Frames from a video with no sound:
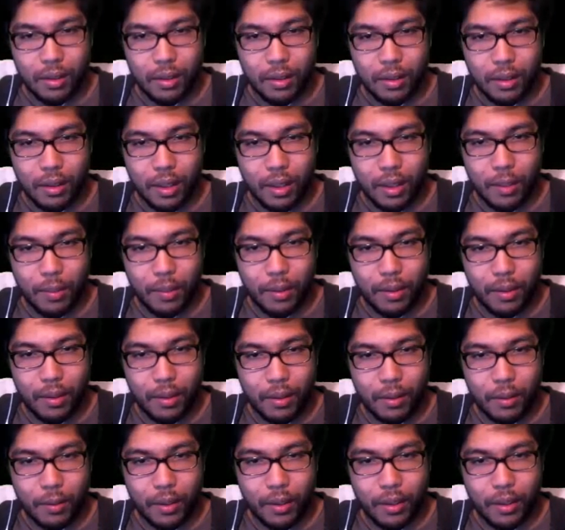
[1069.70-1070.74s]
I put it all
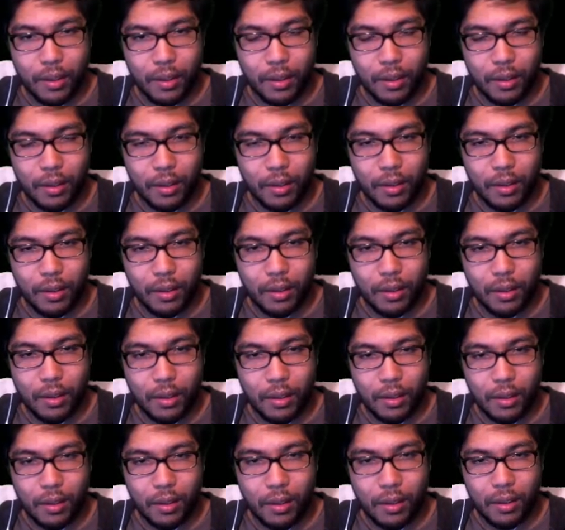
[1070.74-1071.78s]
the way here.
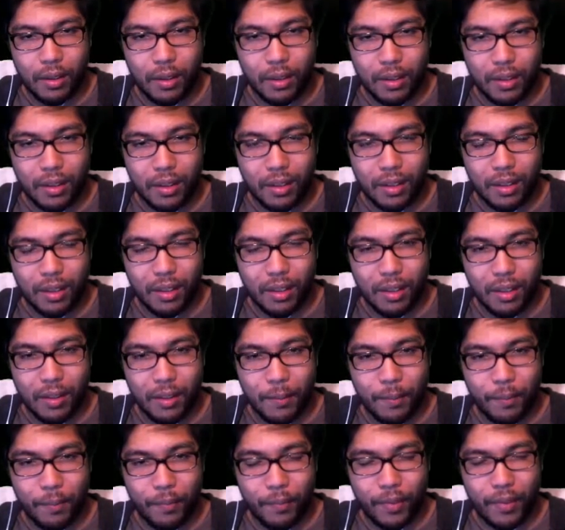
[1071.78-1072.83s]

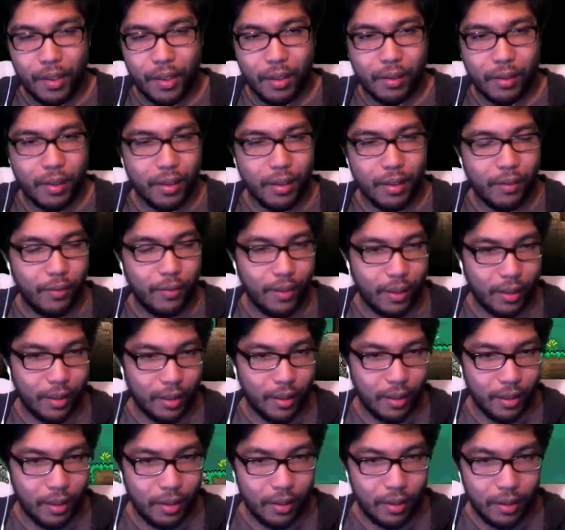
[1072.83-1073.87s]
Um, okay, I feel like an
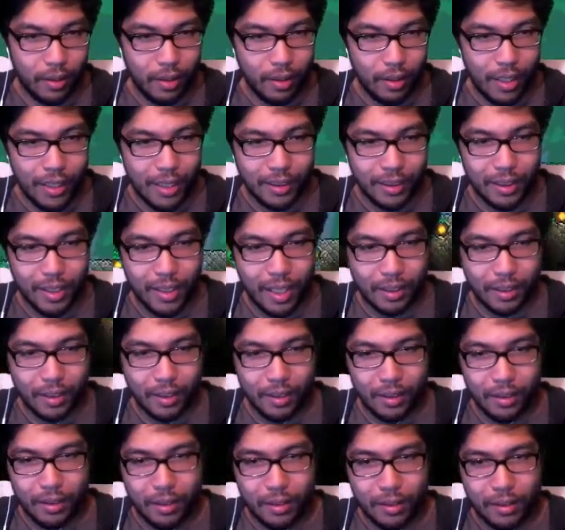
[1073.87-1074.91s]
idiot. It's
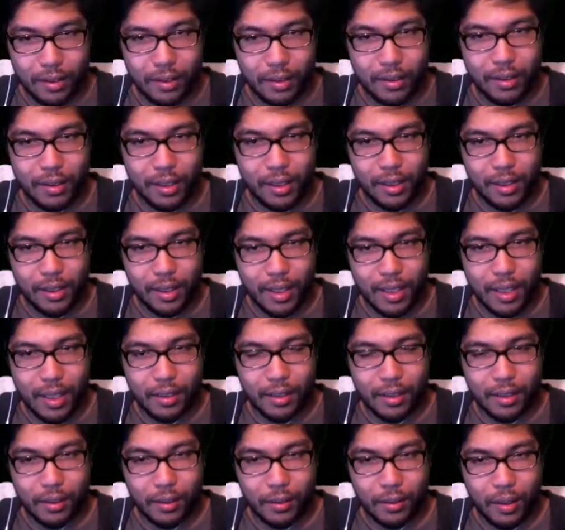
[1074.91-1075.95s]
connected. It's, it's, it's
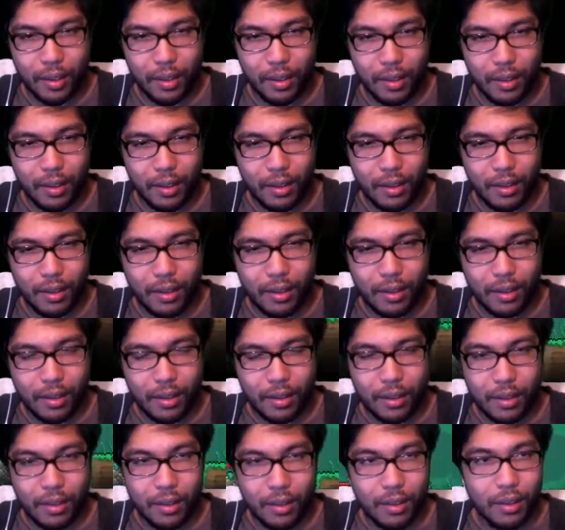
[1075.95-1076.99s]
connected, all right.
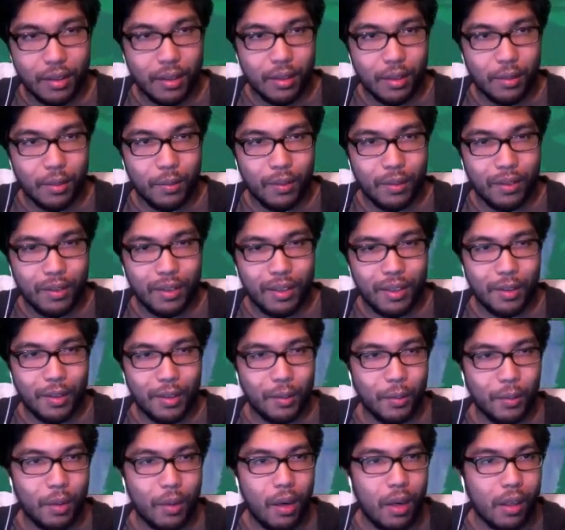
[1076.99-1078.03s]
What did I
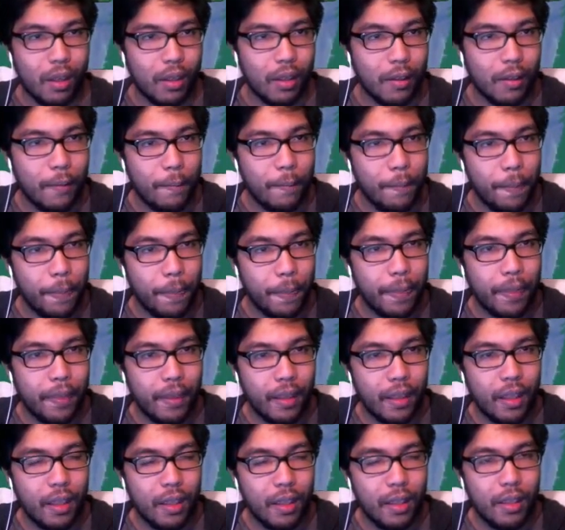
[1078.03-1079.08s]
do wrong?
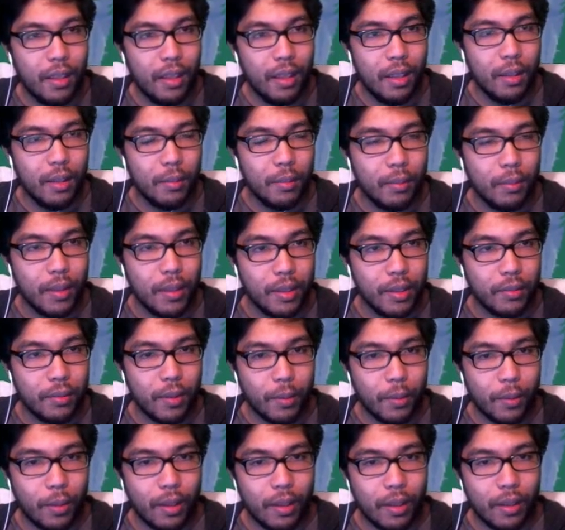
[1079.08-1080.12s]
Place the
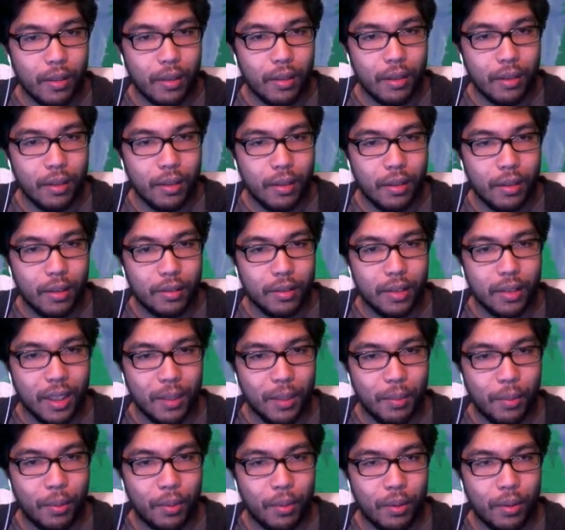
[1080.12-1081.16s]
red wire.
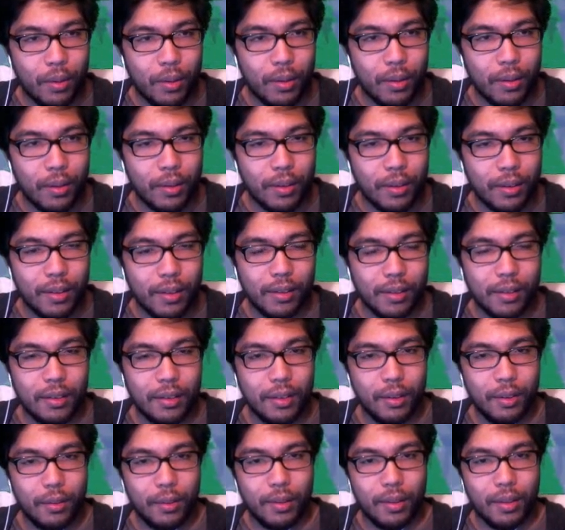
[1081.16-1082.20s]
Teleporter is connected
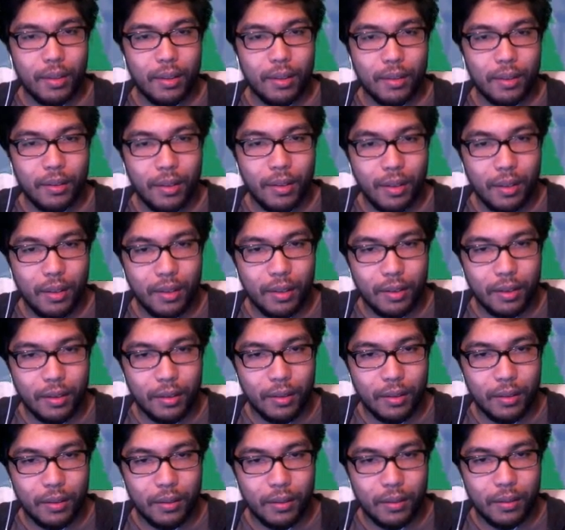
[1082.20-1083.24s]
to
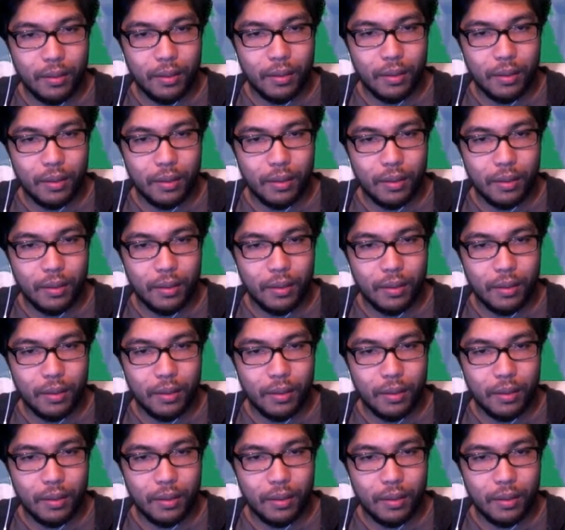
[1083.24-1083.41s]
the...